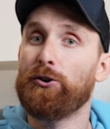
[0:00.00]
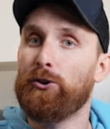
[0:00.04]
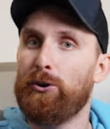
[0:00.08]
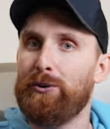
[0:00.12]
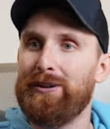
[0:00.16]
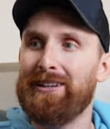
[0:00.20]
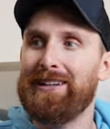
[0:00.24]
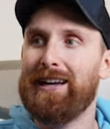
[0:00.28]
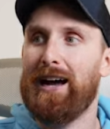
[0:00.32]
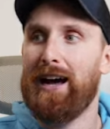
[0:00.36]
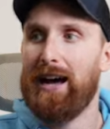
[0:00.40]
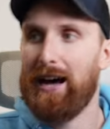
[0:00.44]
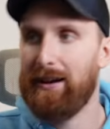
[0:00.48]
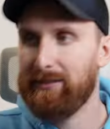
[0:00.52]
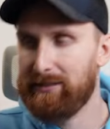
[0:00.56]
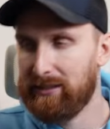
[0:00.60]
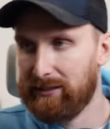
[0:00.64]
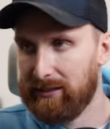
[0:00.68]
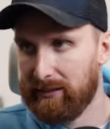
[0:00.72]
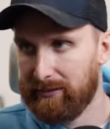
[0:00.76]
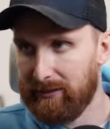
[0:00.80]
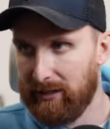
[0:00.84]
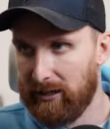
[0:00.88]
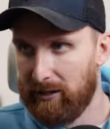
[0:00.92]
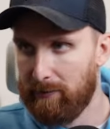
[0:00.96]
growing after
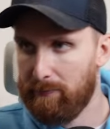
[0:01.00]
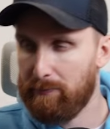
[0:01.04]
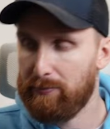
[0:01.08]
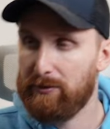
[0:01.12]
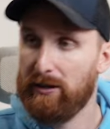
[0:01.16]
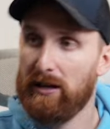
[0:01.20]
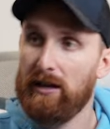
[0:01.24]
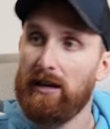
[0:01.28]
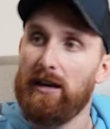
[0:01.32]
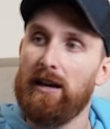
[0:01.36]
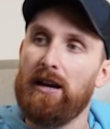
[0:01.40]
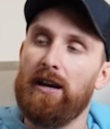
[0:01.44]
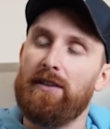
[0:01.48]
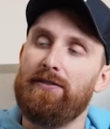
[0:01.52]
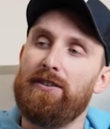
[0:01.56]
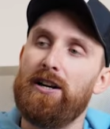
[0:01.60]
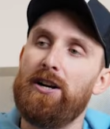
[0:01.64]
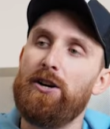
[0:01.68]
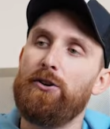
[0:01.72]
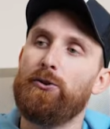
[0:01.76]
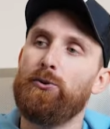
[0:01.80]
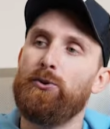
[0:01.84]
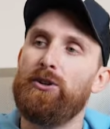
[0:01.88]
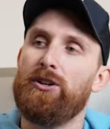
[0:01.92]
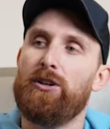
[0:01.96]
the dump.
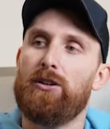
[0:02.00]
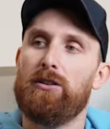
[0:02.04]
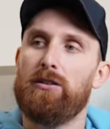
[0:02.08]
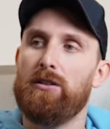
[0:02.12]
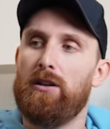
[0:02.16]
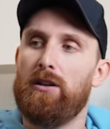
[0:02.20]
They're doing